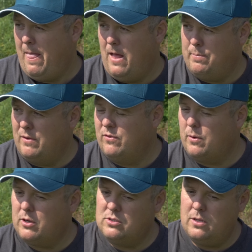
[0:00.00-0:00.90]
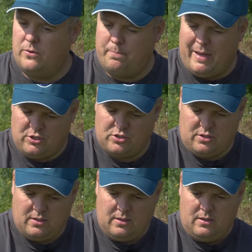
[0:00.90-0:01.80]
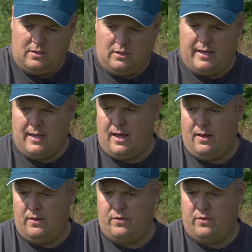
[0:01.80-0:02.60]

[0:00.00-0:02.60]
I'd be phenomenal because the best year,